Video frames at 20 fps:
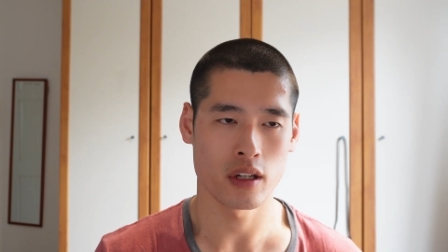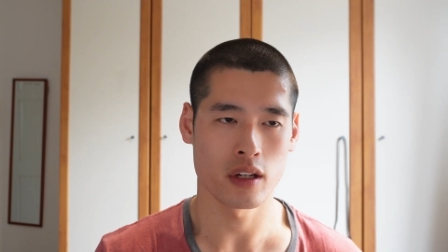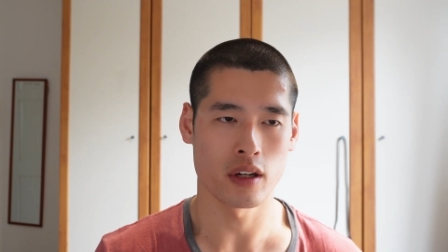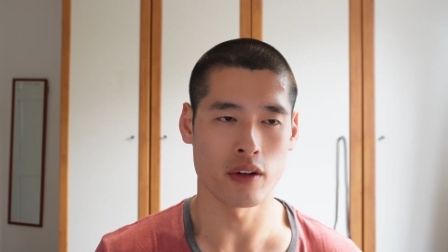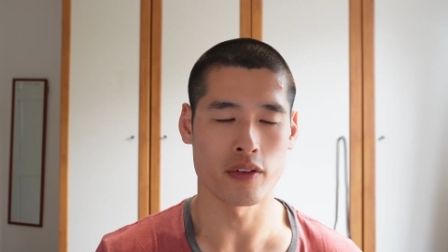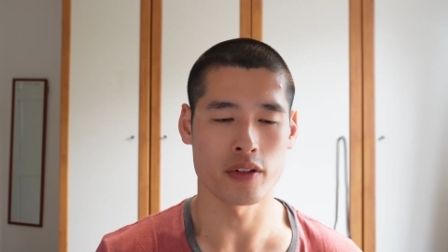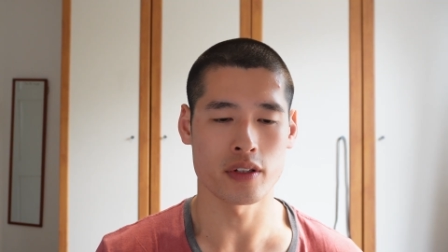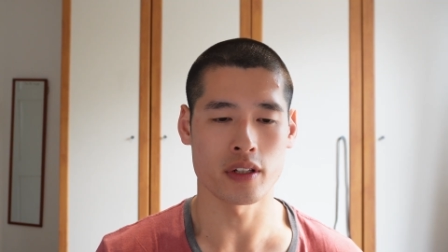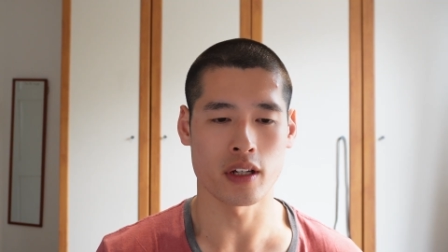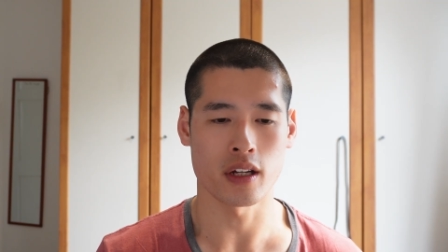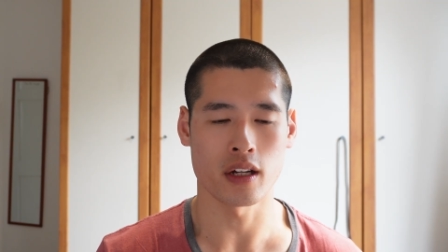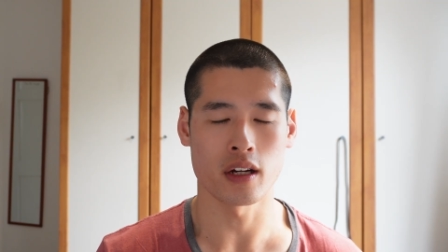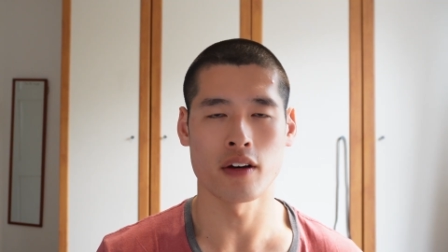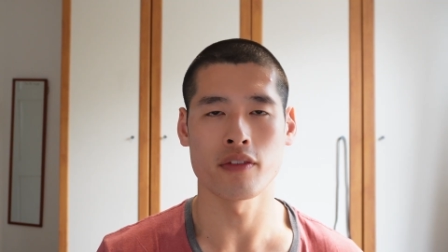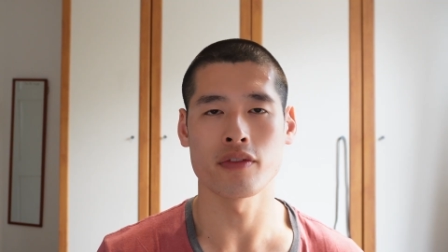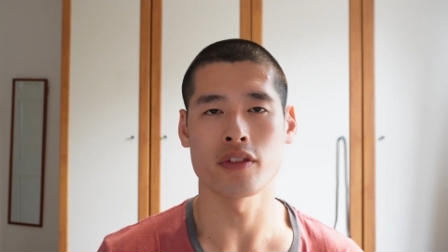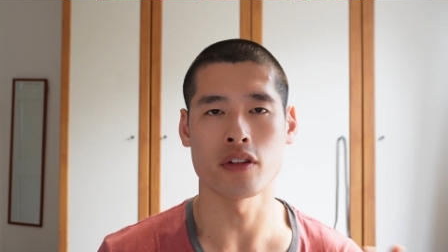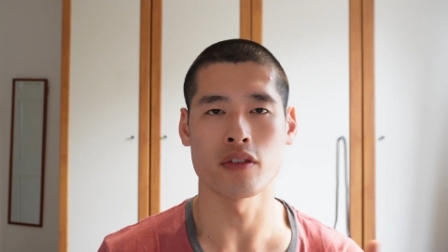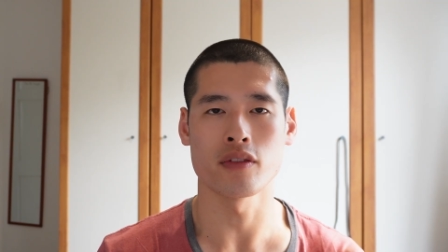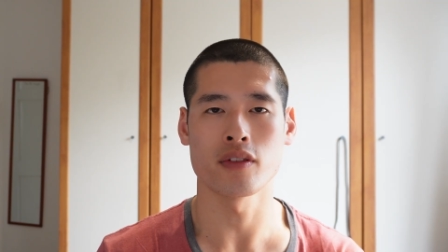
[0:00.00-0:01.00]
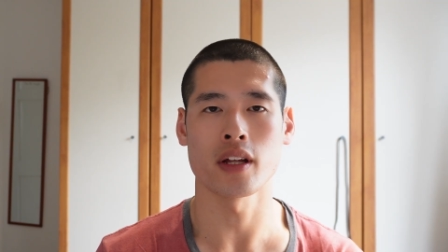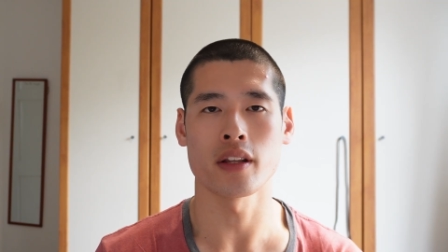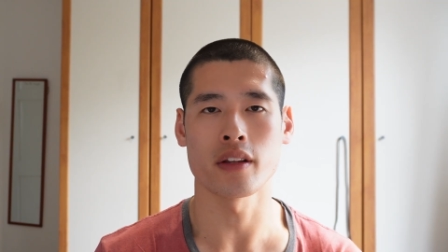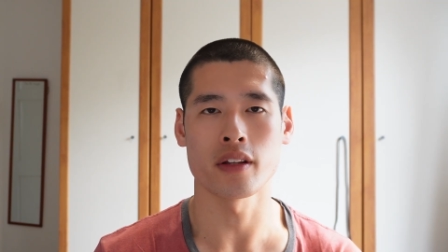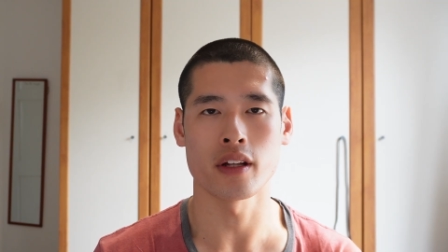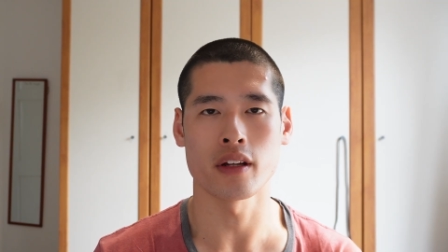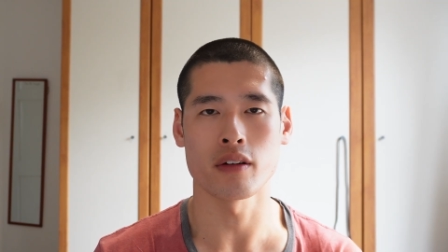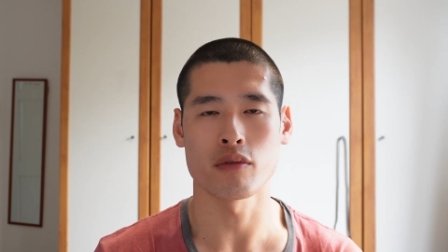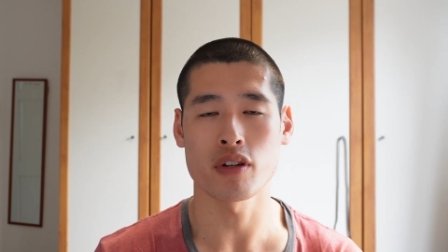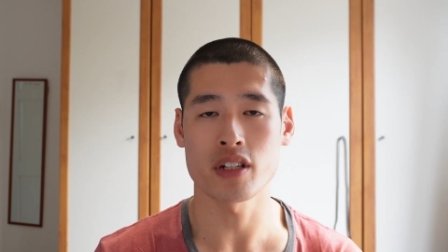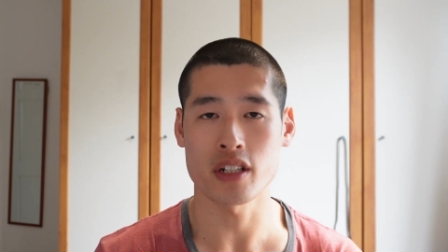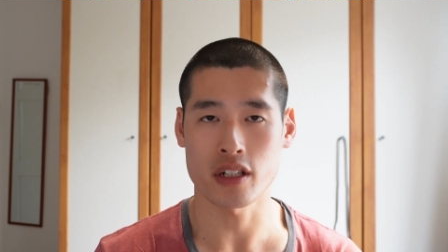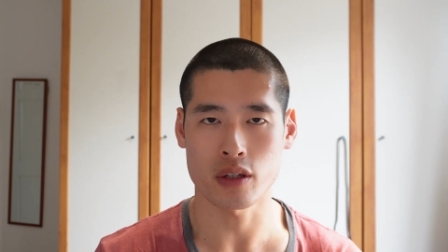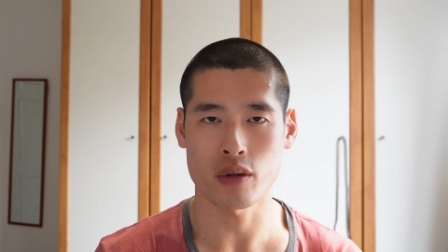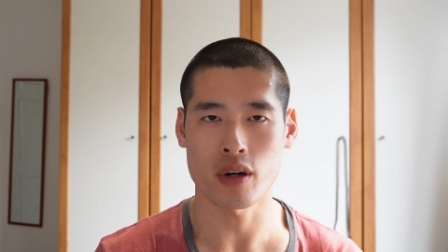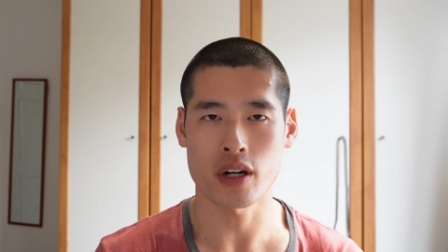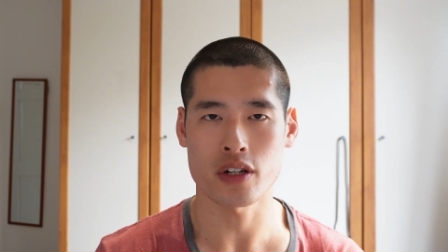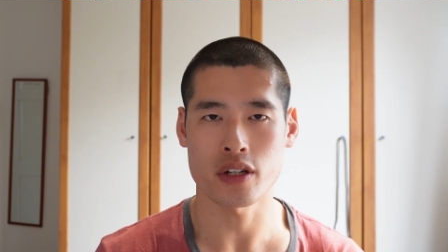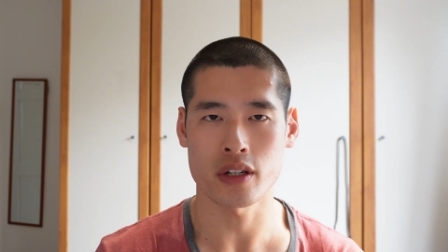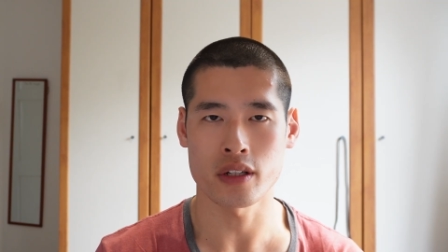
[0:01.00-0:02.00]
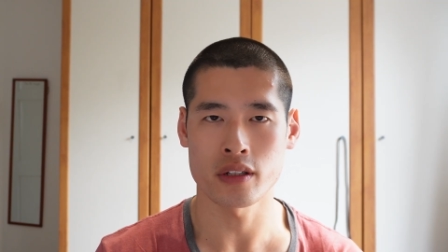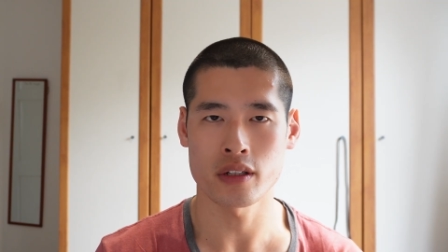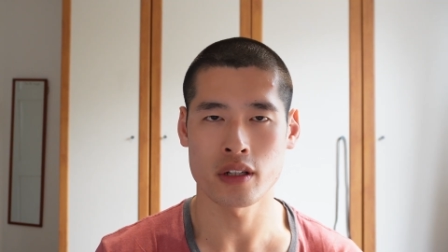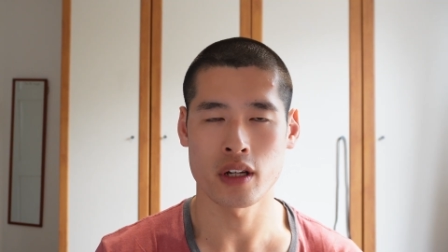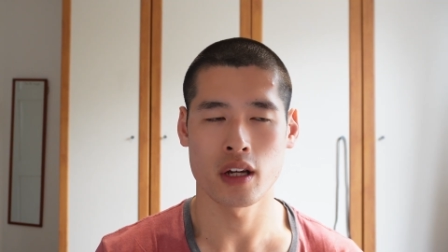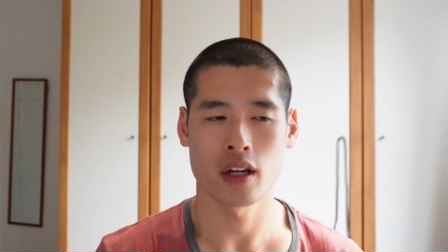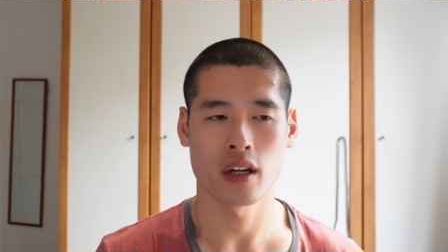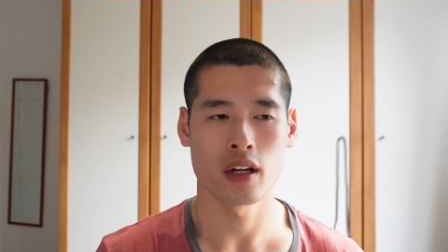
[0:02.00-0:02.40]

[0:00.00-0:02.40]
obviously, and after you've done the written questions,